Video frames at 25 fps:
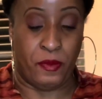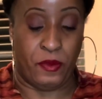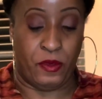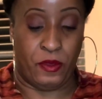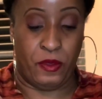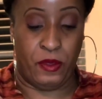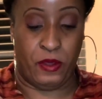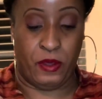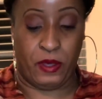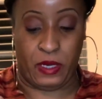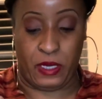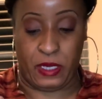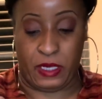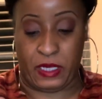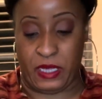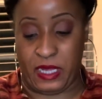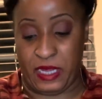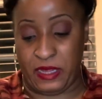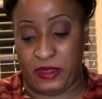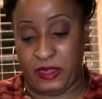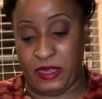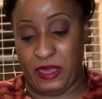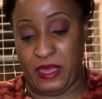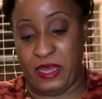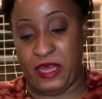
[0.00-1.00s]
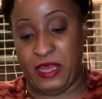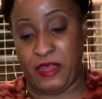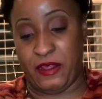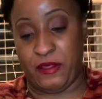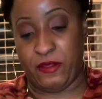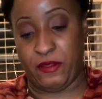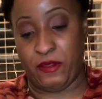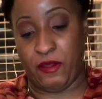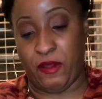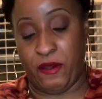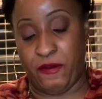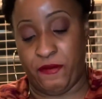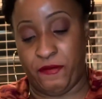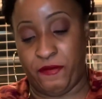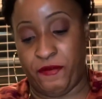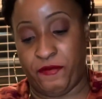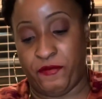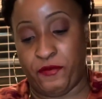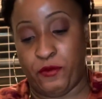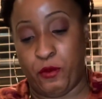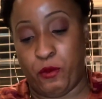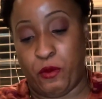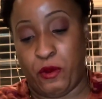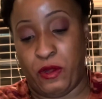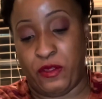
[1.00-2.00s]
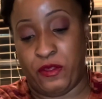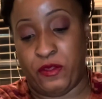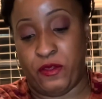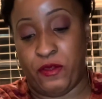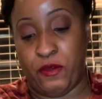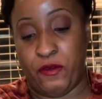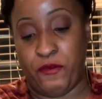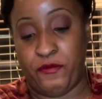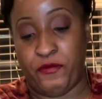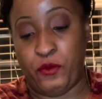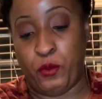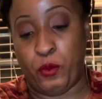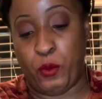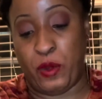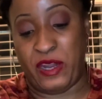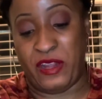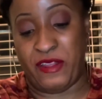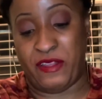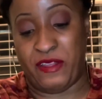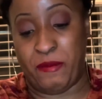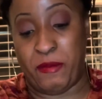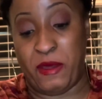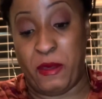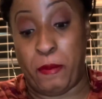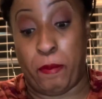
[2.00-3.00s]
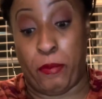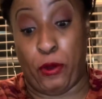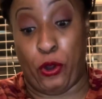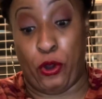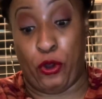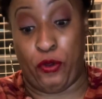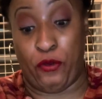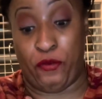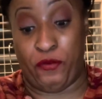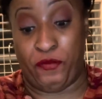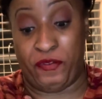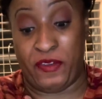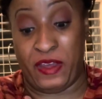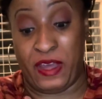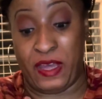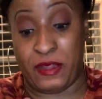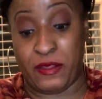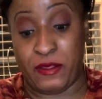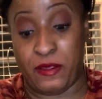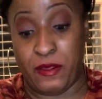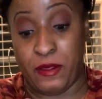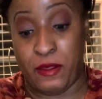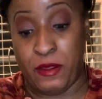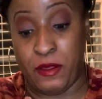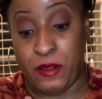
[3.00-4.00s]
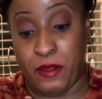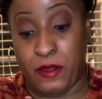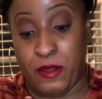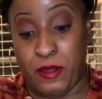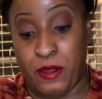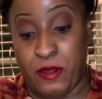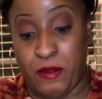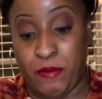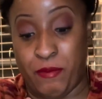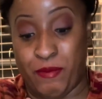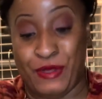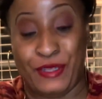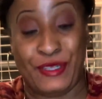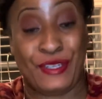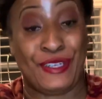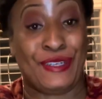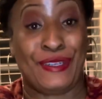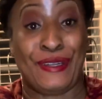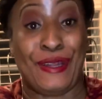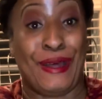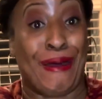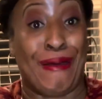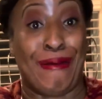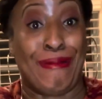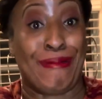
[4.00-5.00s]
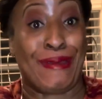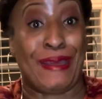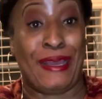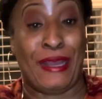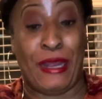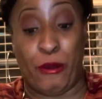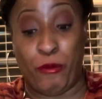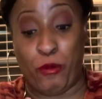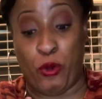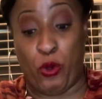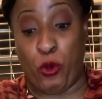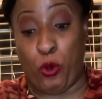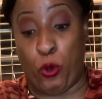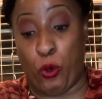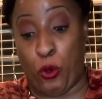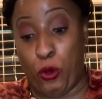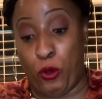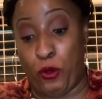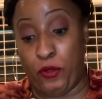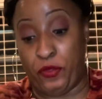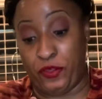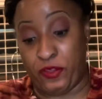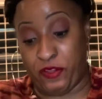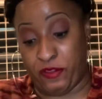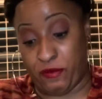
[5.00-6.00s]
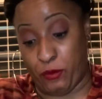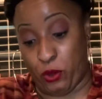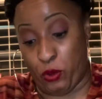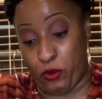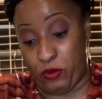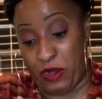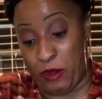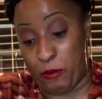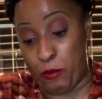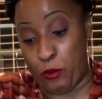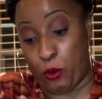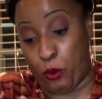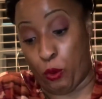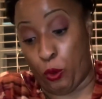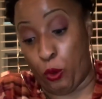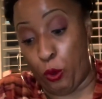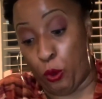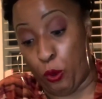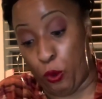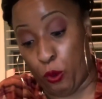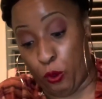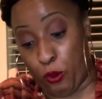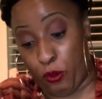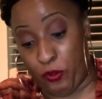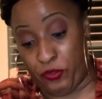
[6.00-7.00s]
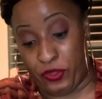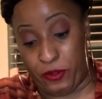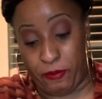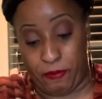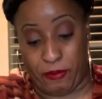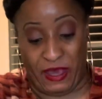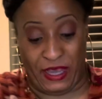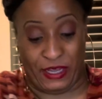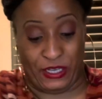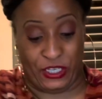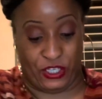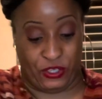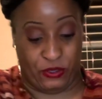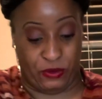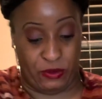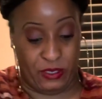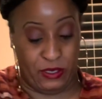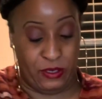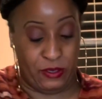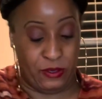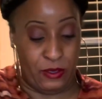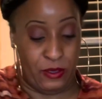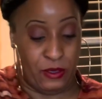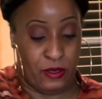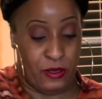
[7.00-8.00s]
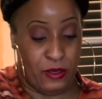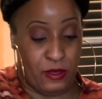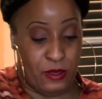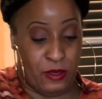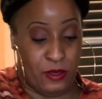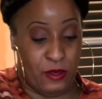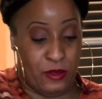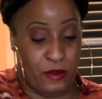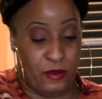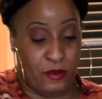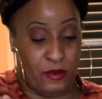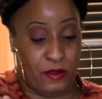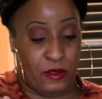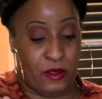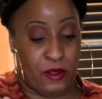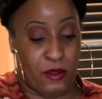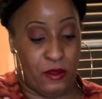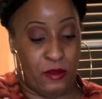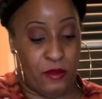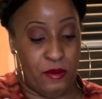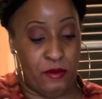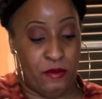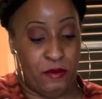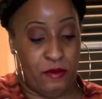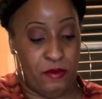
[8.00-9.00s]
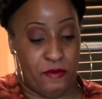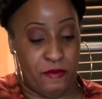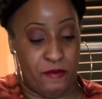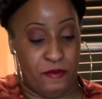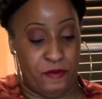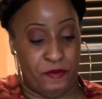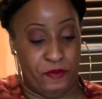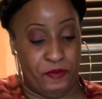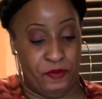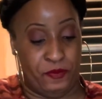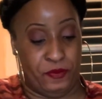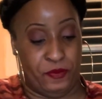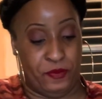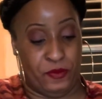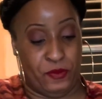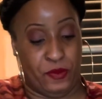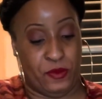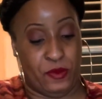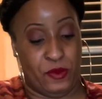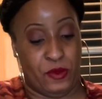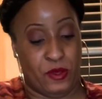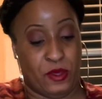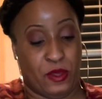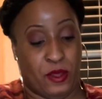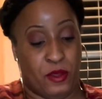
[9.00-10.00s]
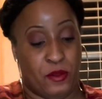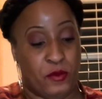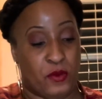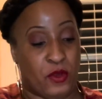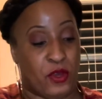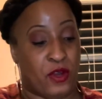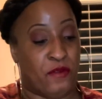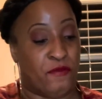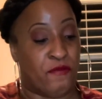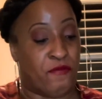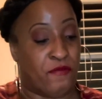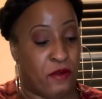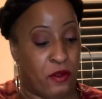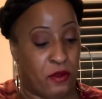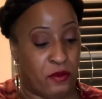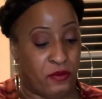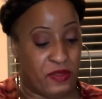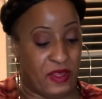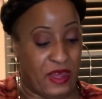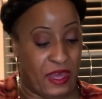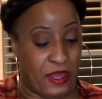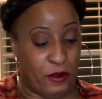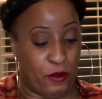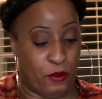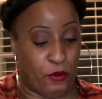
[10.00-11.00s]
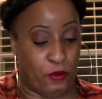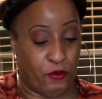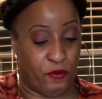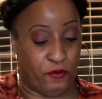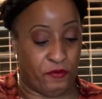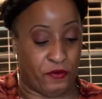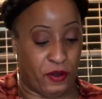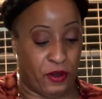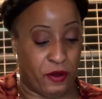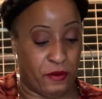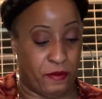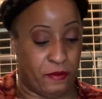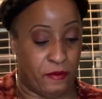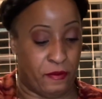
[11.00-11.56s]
You're gonna cut the ends off if you want to, if you want it to be perfect. But you know, I don't care. I want all the smoke. I want all the pastry. So you're gonna fold that over.